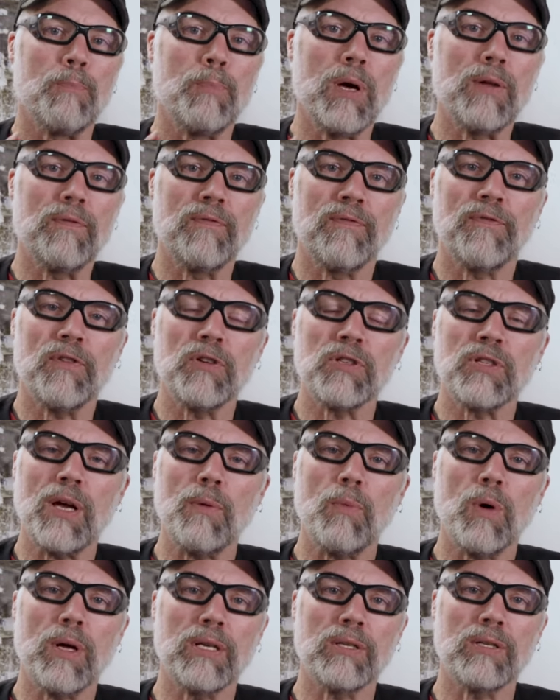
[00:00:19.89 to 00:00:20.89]
but first I
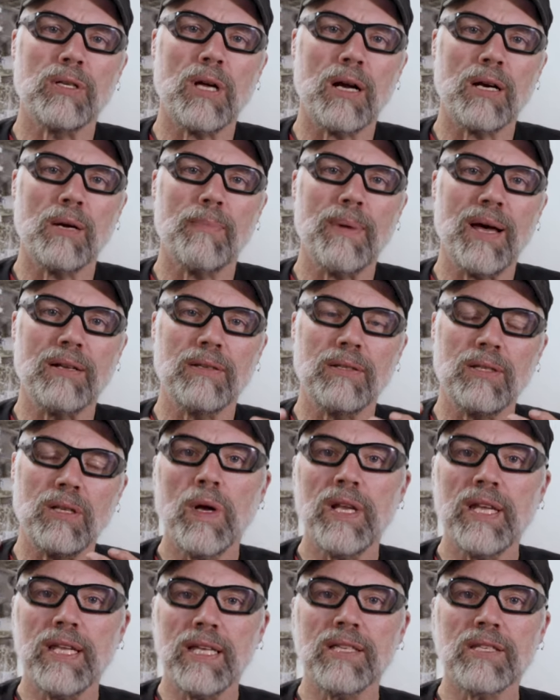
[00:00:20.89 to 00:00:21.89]
wanna talk about
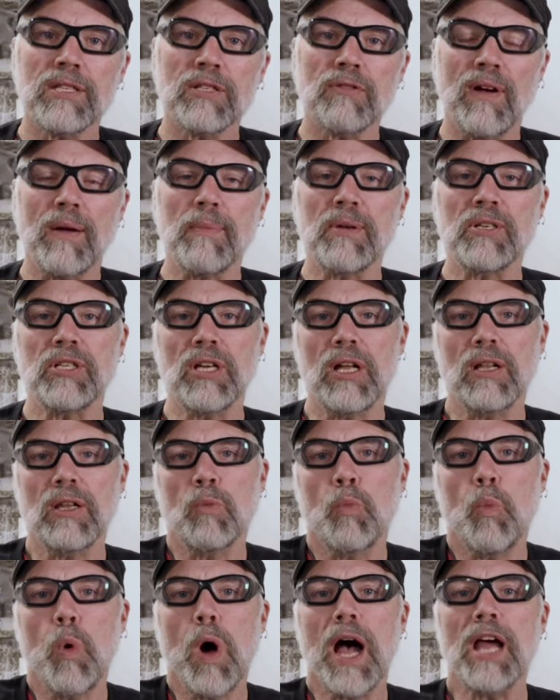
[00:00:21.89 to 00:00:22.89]
what is ceramic shell
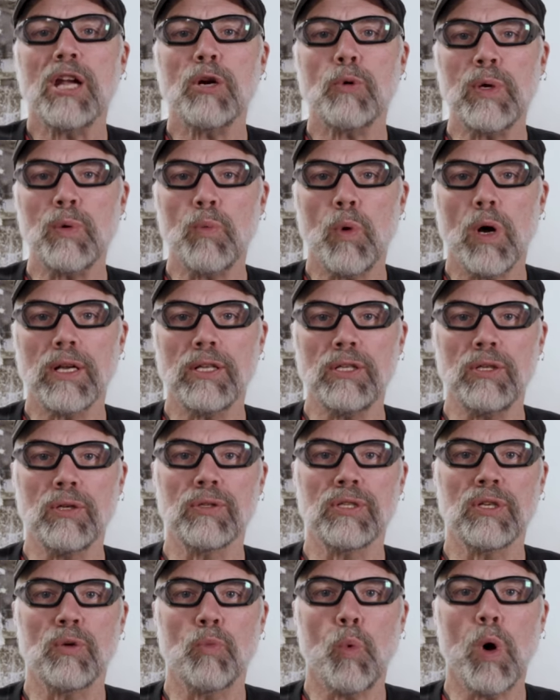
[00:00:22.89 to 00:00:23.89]
and why do we wanna
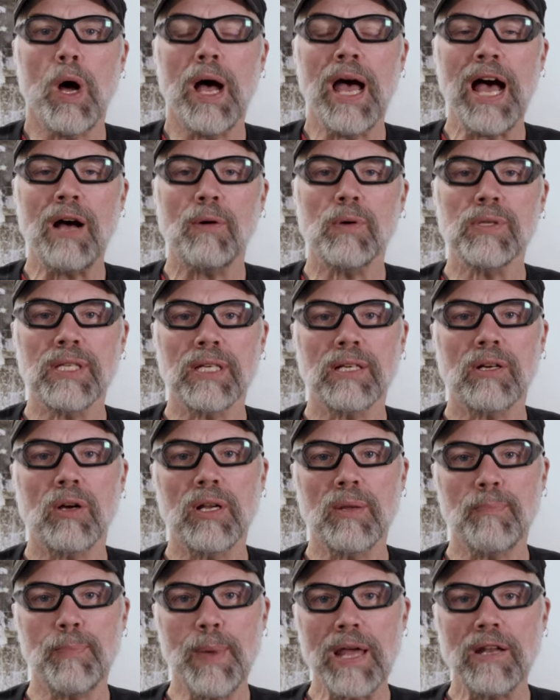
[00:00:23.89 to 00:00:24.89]
use it? How is it
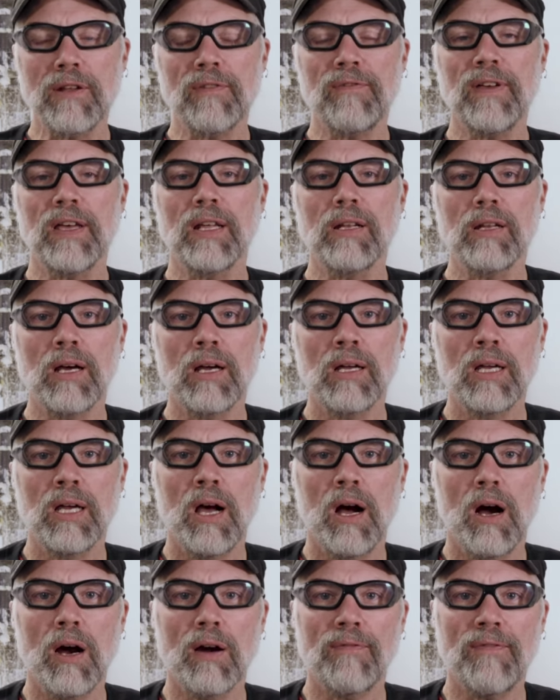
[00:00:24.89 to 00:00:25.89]
gonna benefit
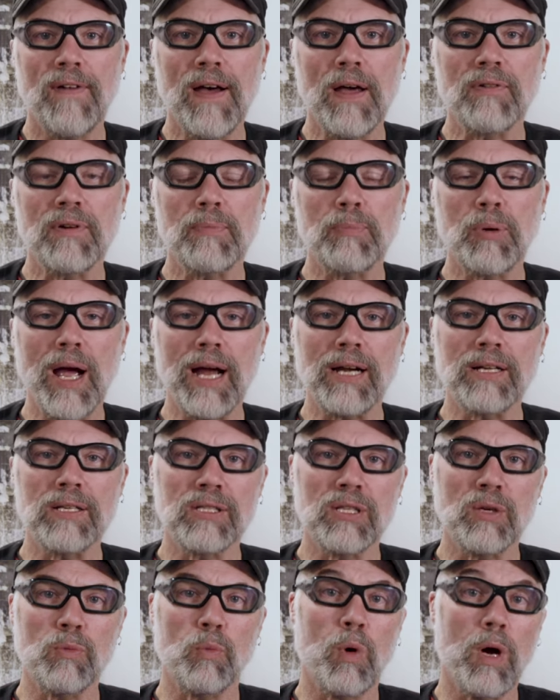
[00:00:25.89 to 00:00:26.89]
our foundry
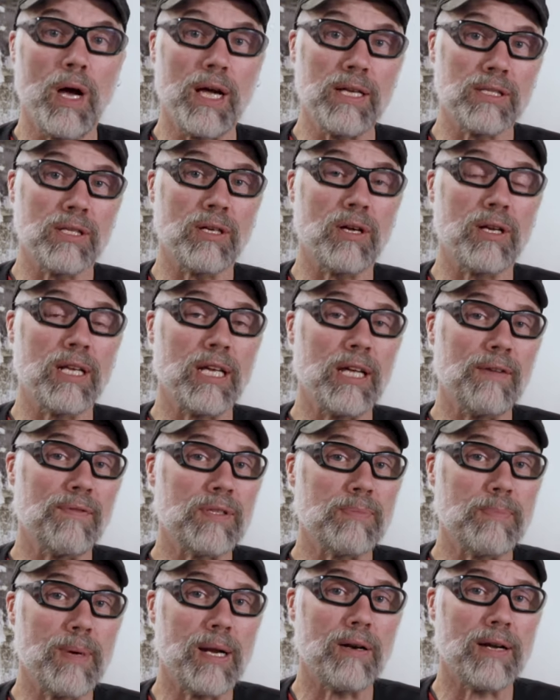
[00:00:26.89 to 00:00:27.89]
practice? Why is it gonna give
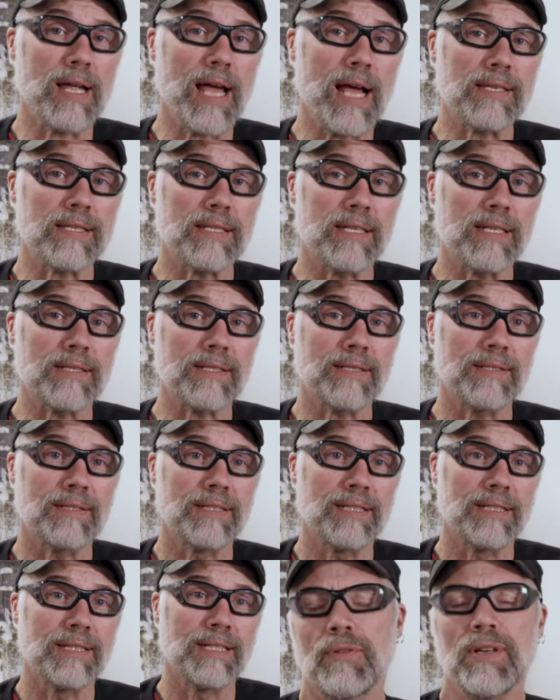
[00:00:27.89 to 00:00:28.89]
us better castings?
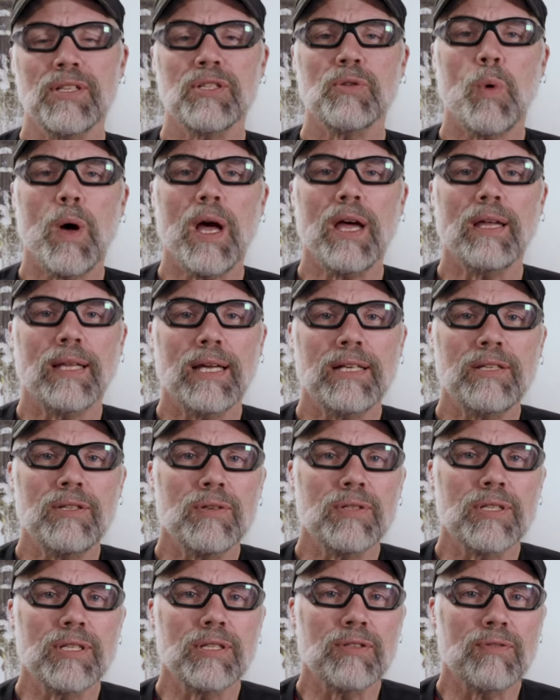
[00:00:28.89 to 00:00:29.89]
The reason why I like
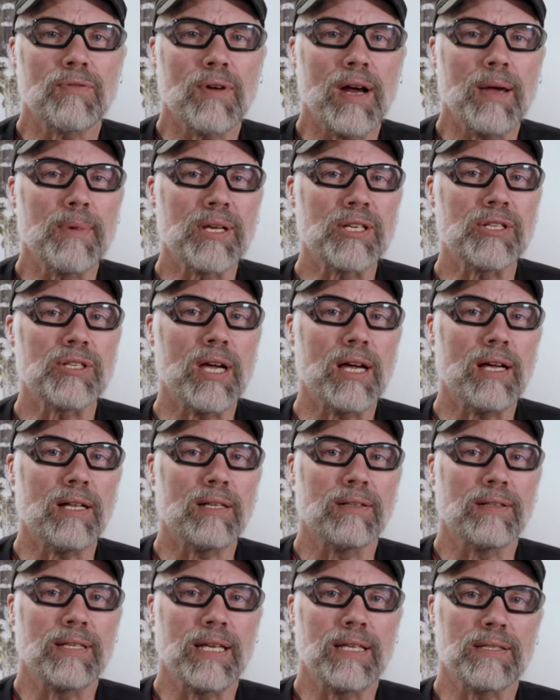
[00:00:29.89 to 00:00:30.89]
using ceramic
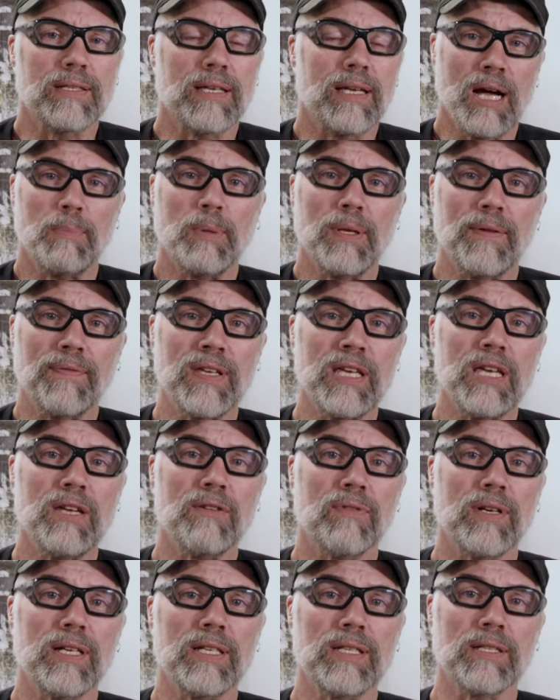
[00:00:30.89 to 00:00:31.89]
shell is a couple of key
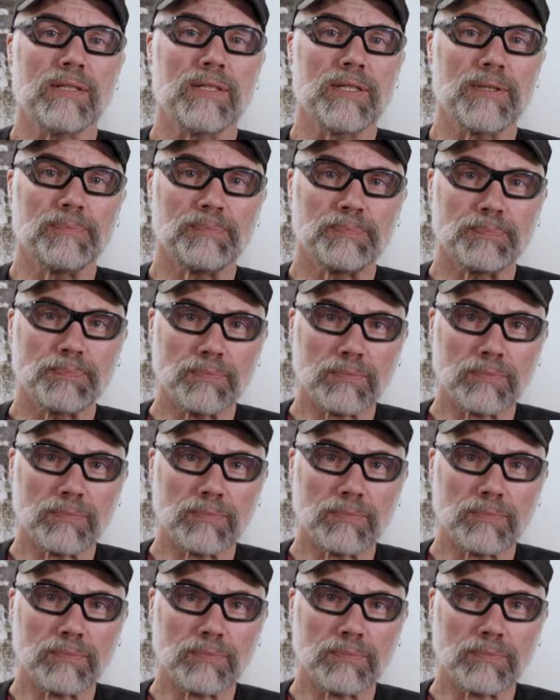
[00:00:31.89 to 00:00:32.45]
reasons.